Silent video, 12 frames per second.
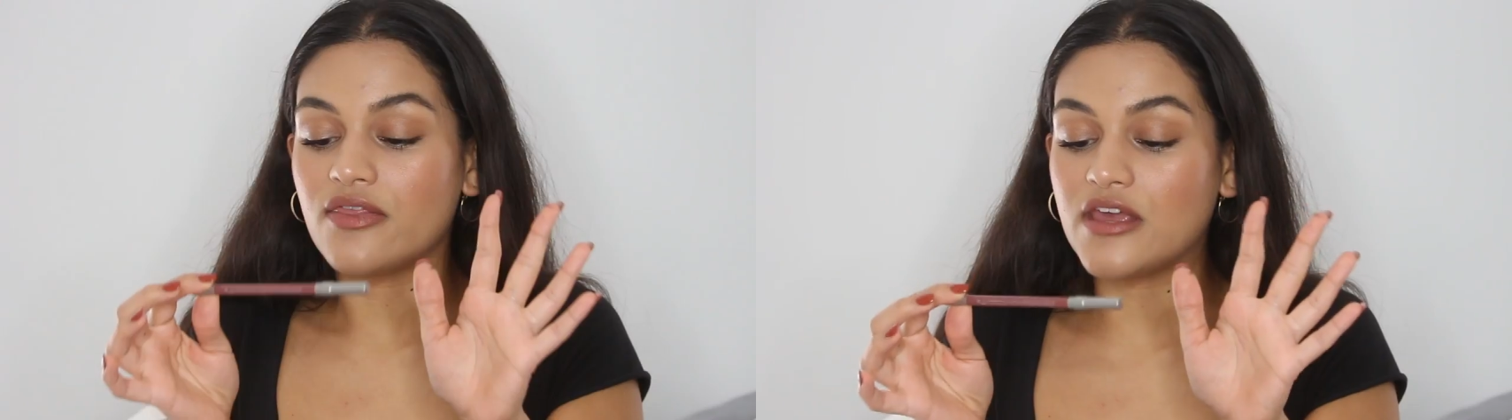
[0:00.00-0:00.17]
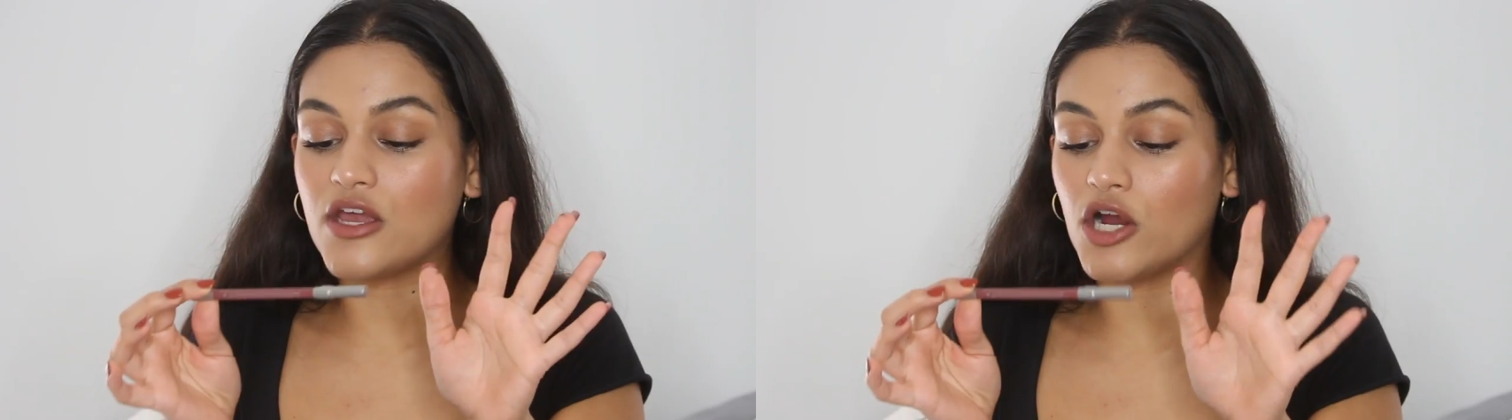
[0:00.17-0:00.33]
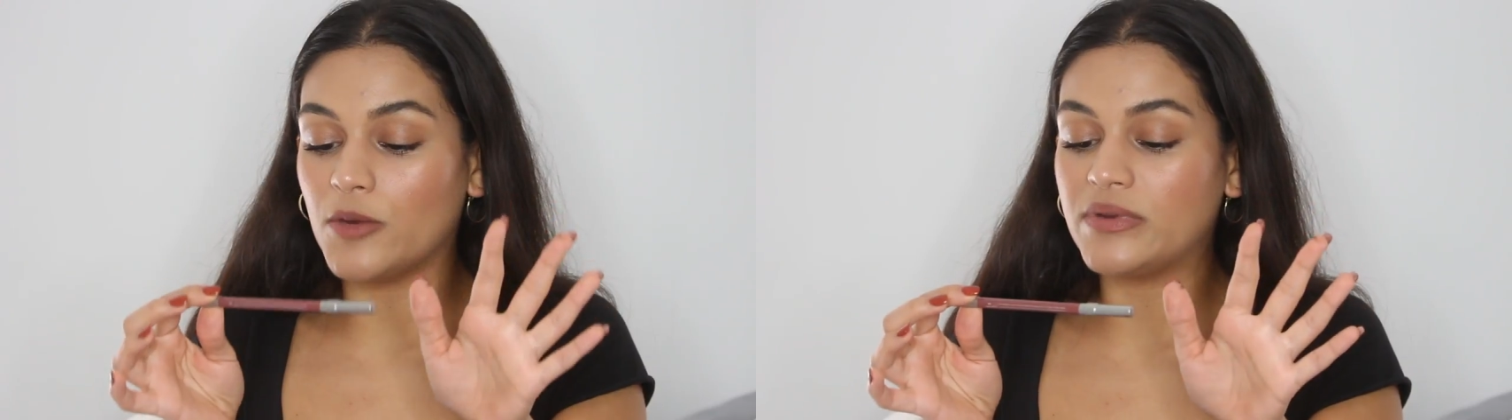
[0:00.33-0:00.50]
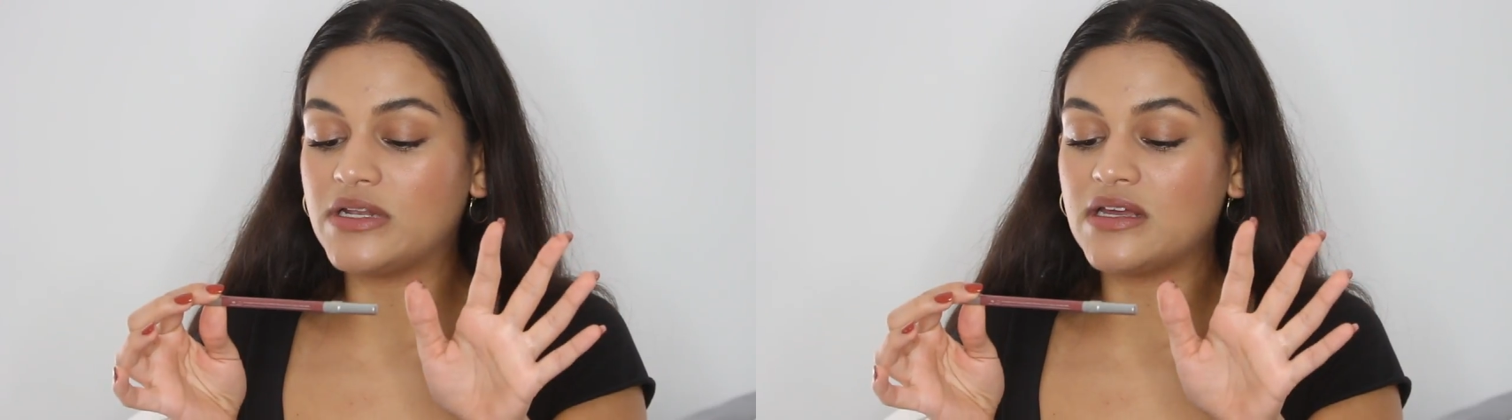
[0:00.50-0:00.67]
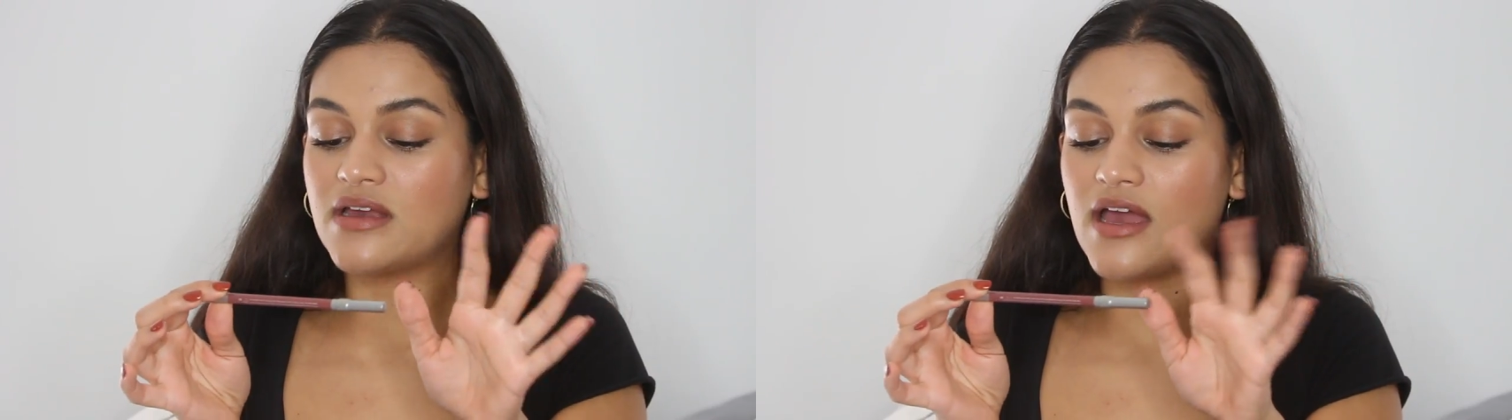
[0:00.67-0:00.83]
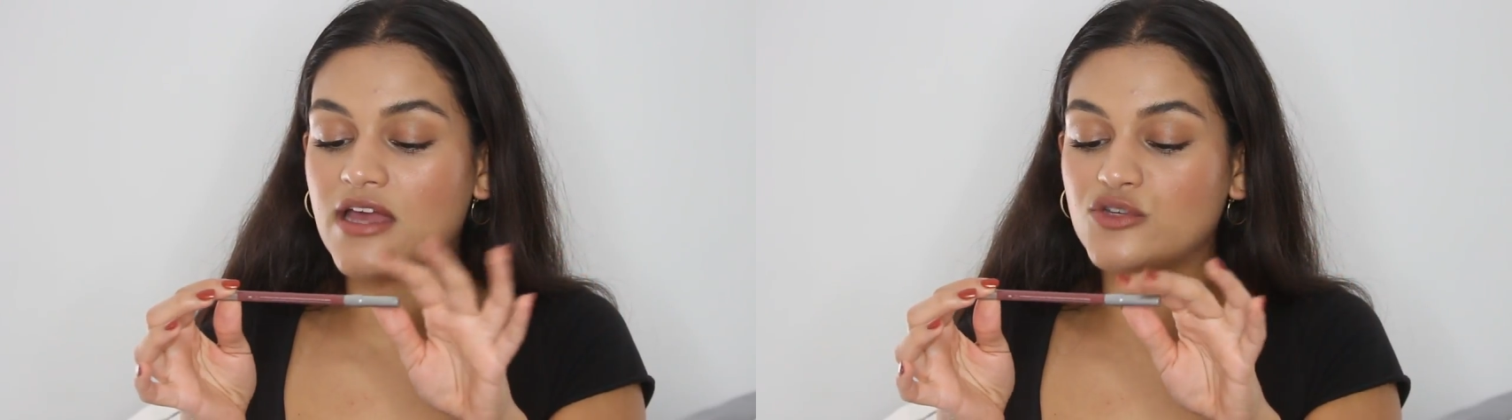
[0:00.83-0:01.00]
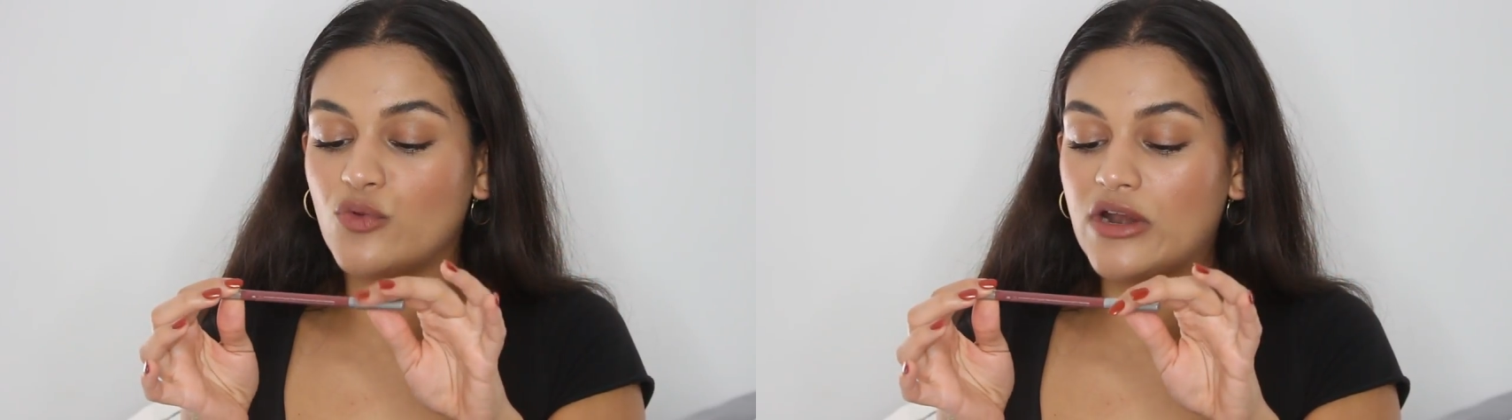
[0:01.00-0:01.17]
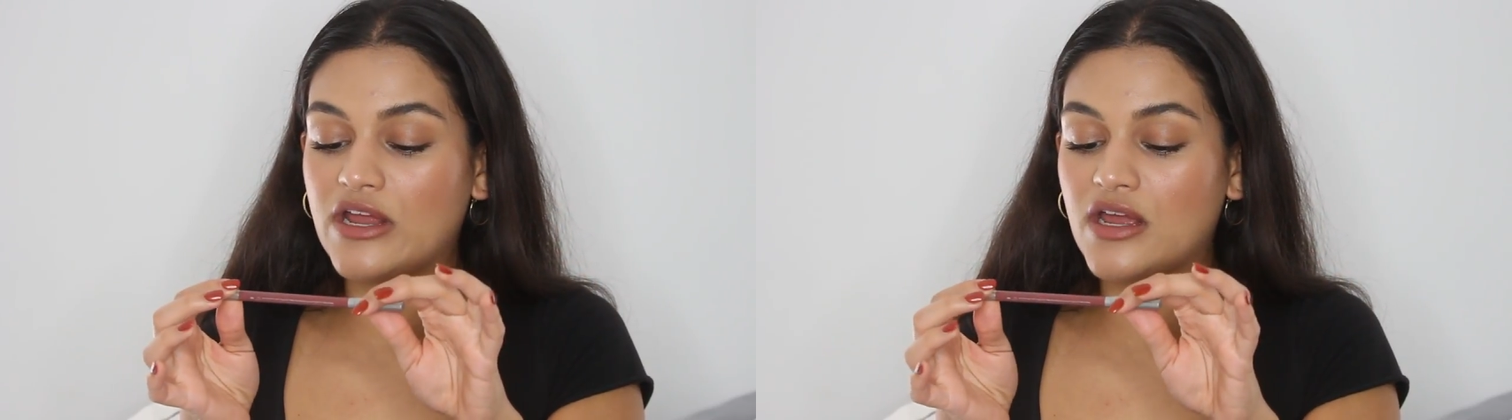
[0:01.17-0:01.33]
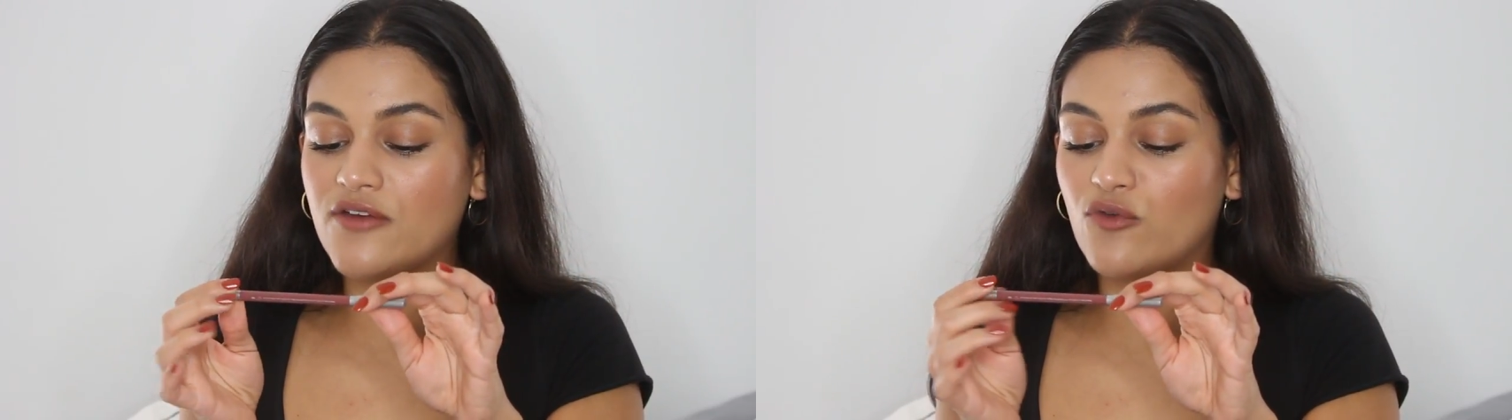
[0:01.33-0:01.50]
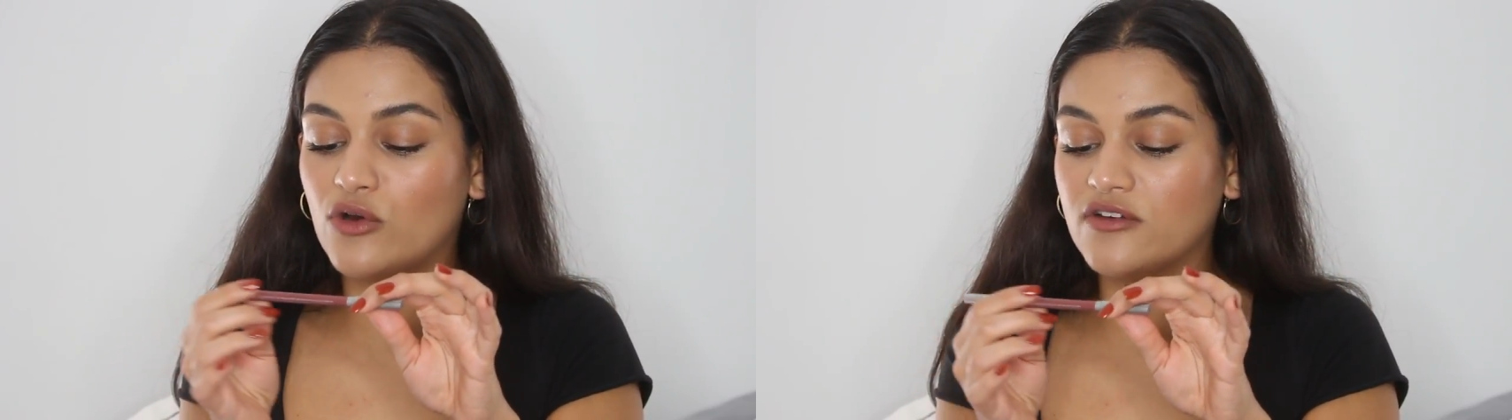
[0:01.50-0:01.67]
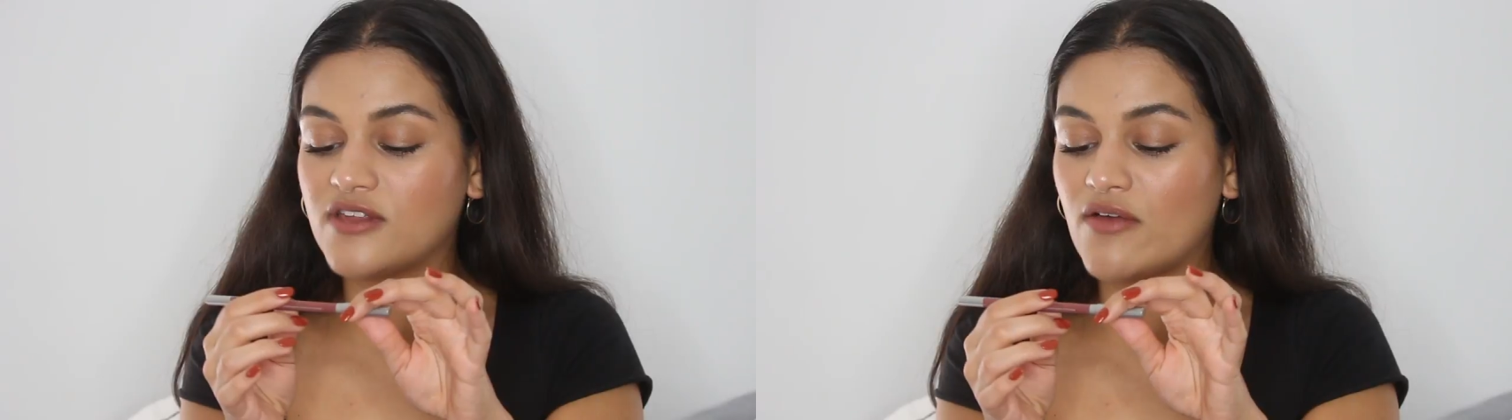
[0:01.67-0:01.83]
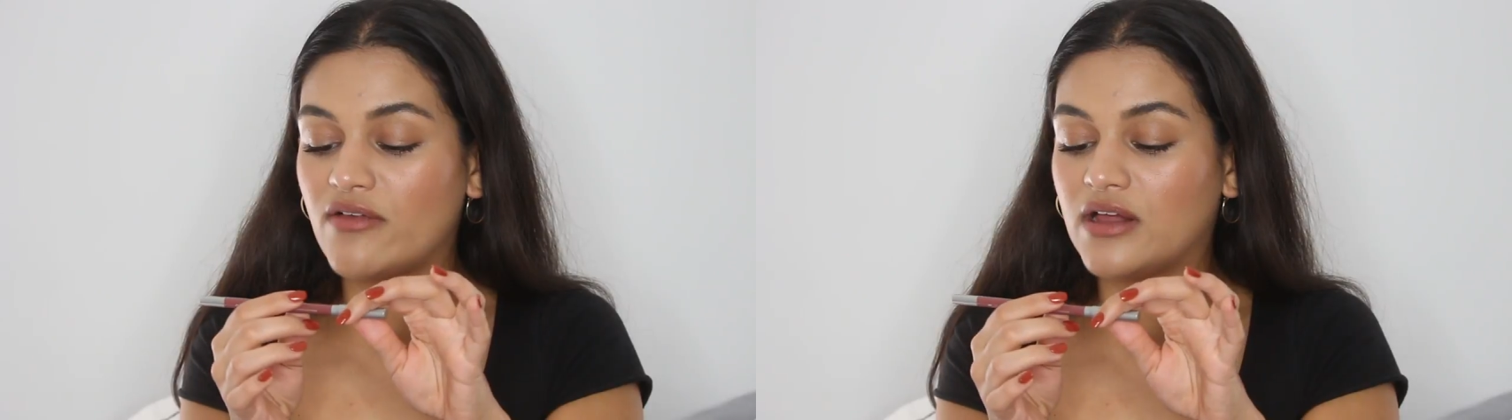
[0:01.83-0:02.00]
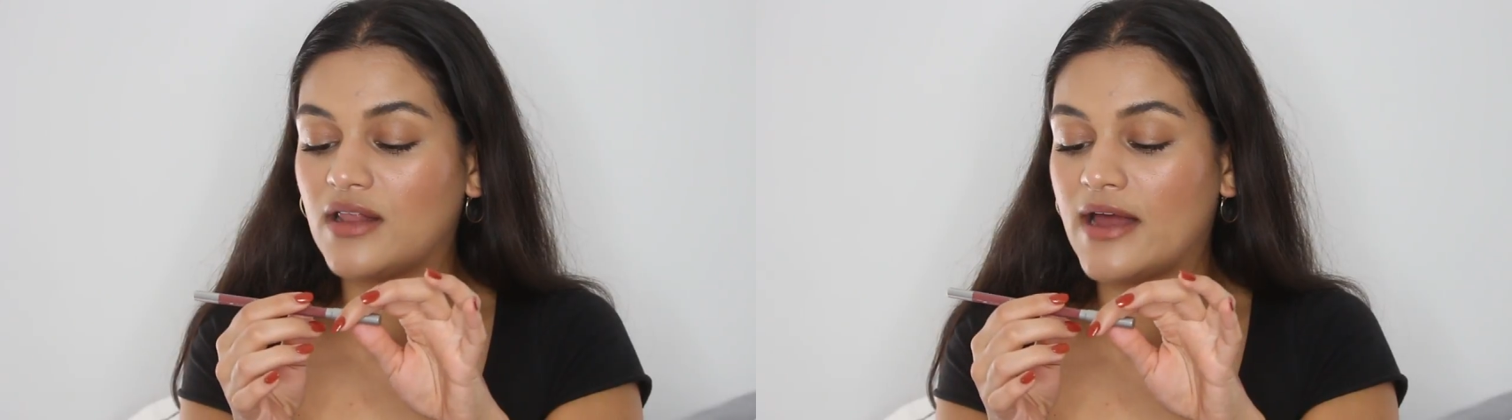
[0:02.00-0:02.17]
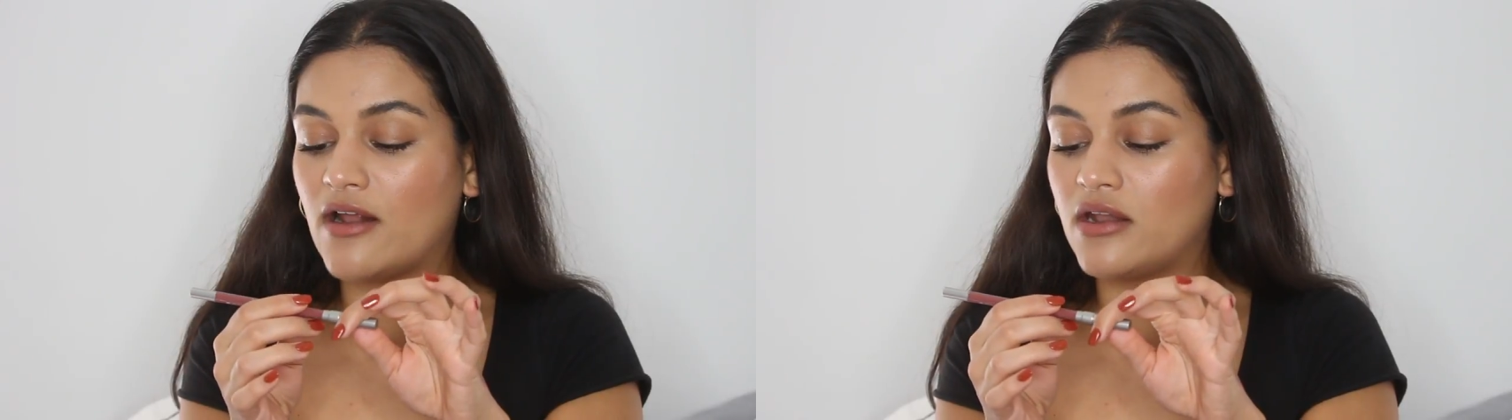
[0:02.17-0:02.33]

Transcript: The Urban Decay 24-7 Glide